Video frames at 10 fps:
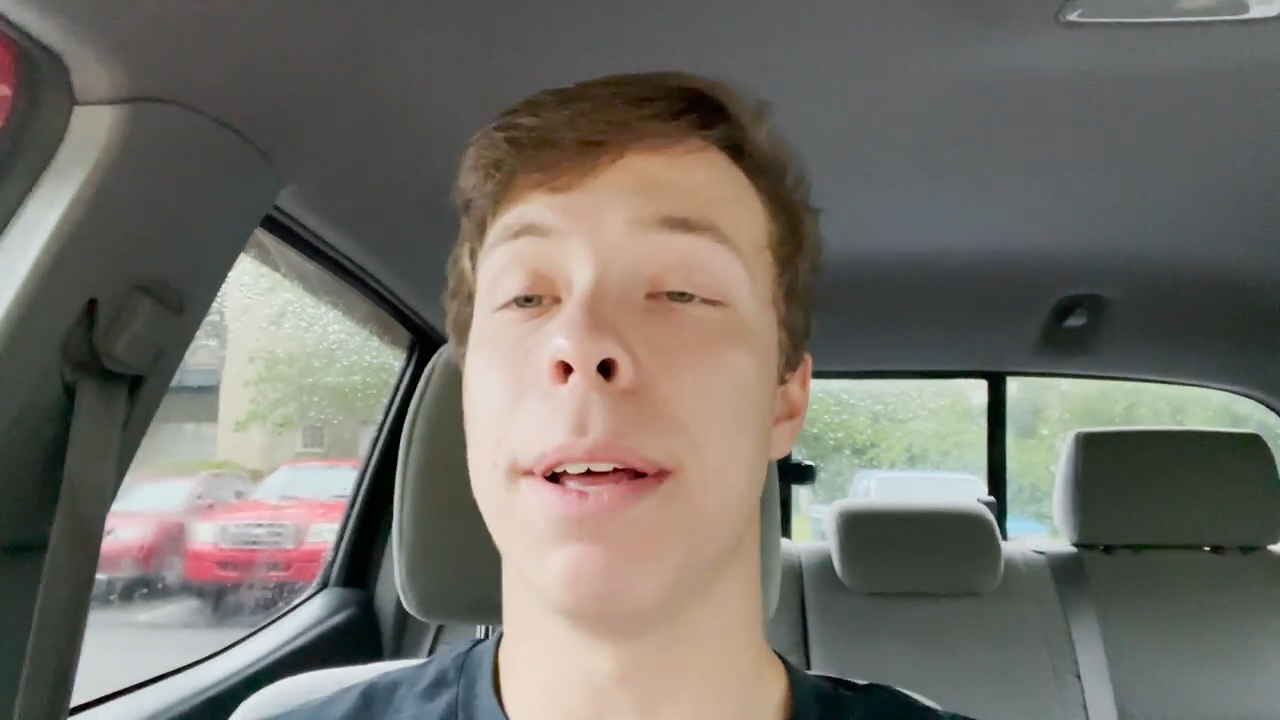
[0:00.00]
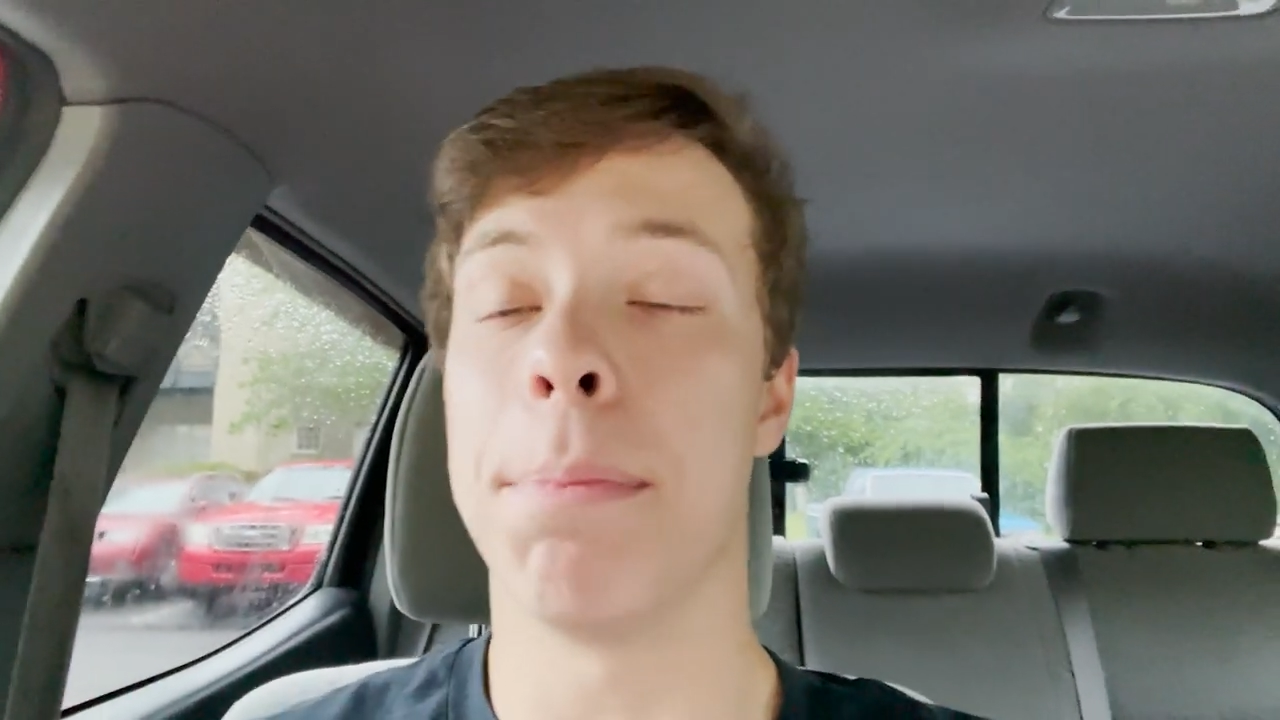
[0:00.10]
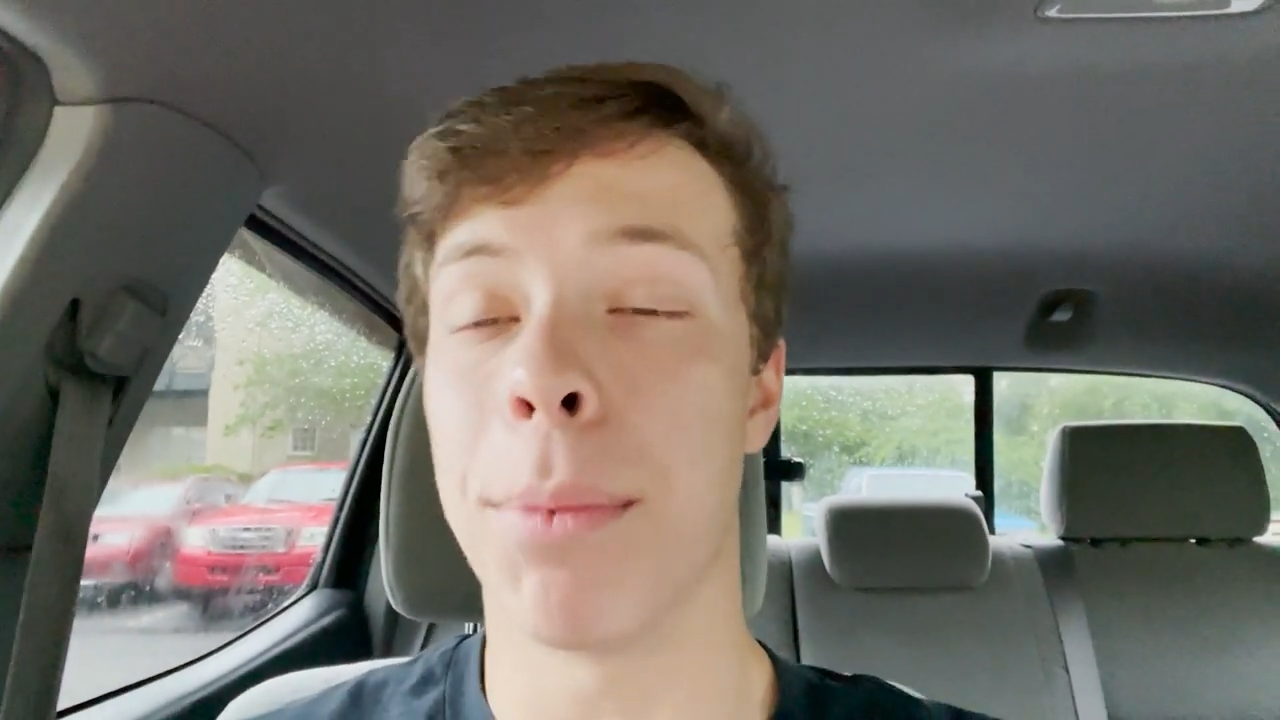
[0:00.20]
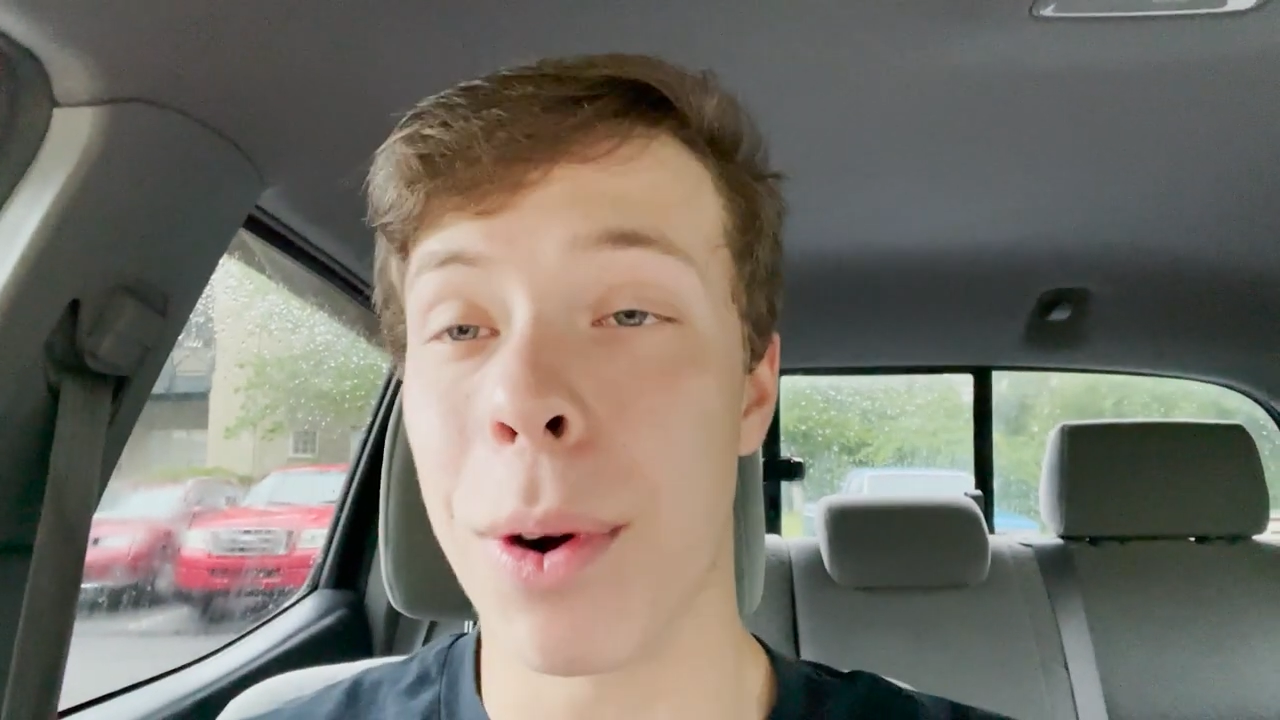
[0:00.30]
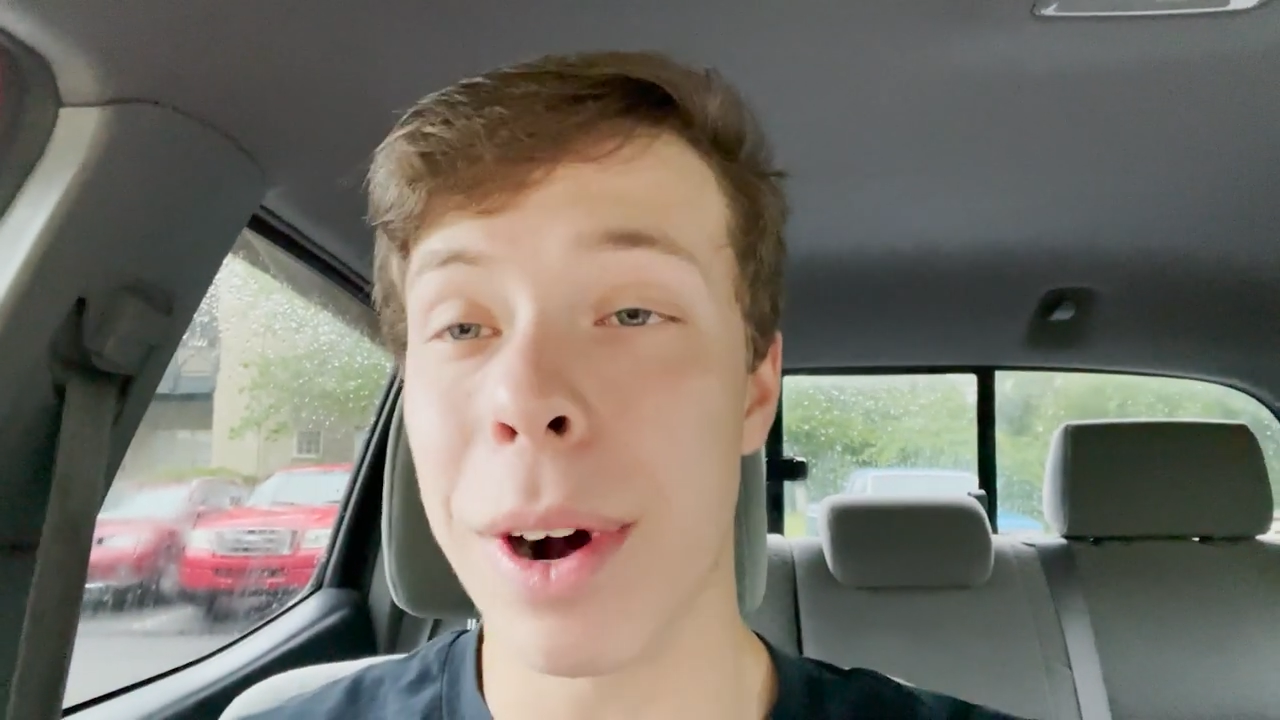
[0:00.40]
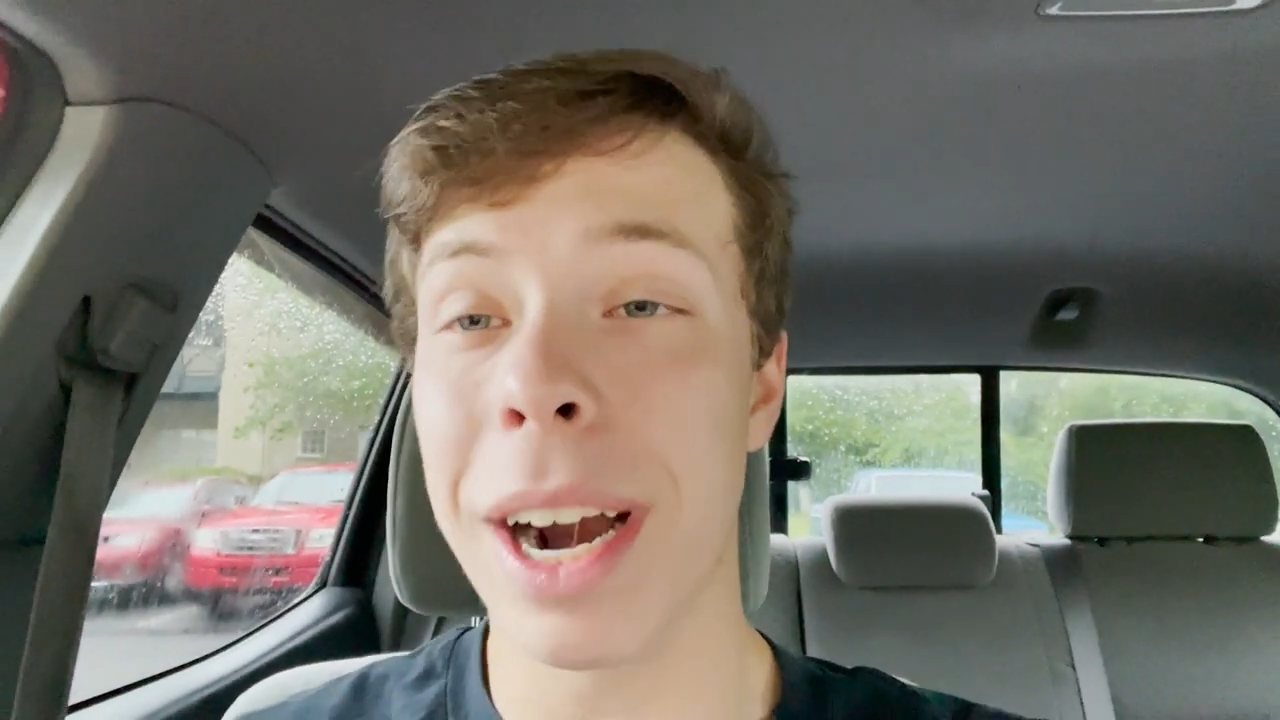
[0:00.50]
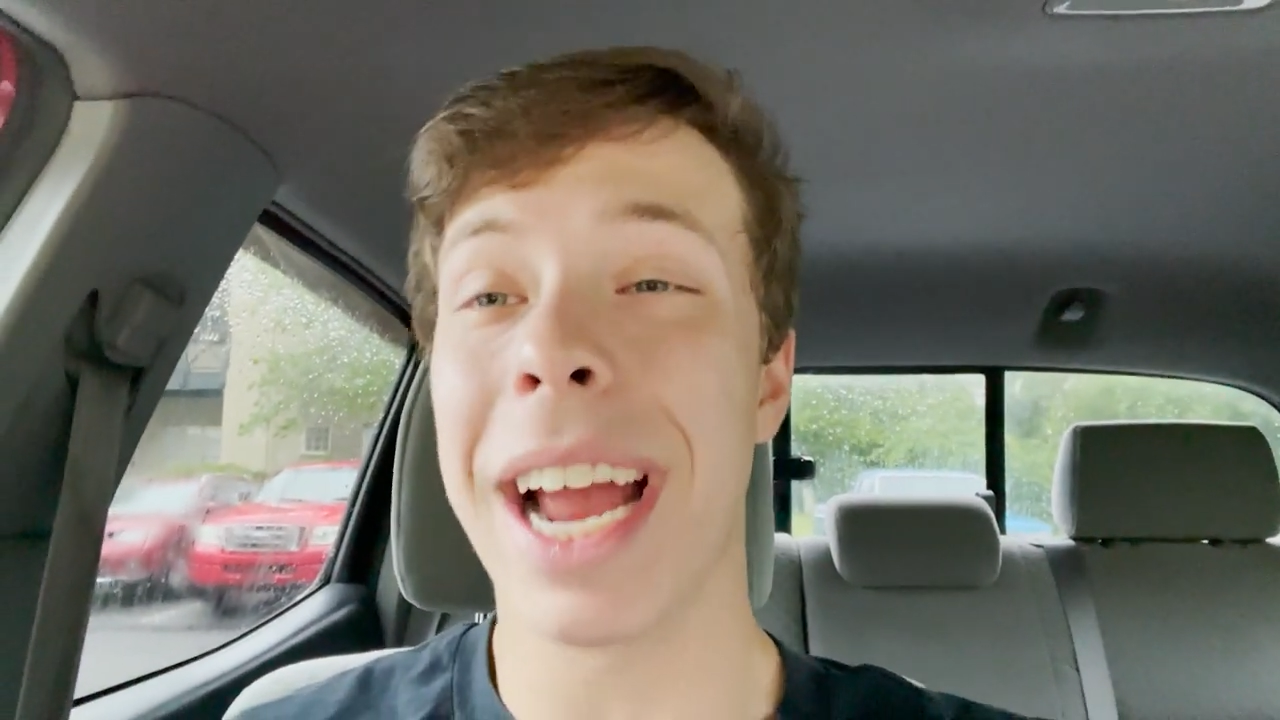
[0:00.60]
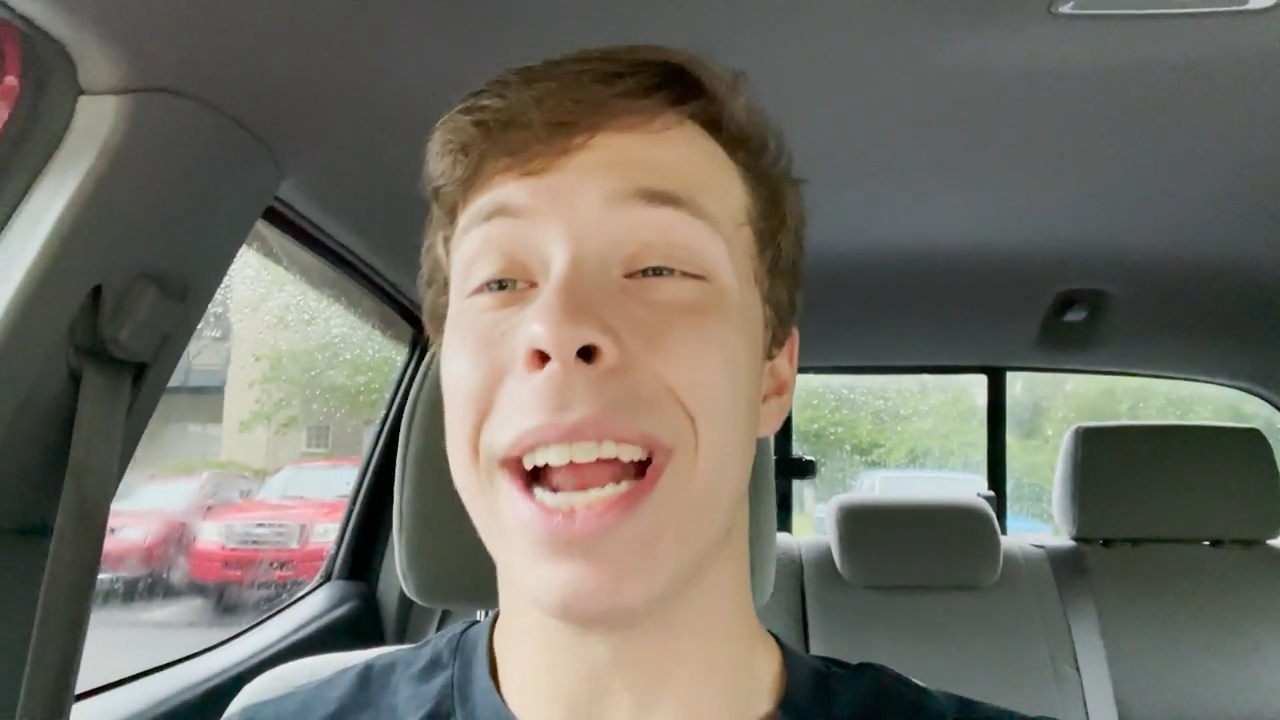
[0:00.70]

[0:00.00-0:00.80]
them more.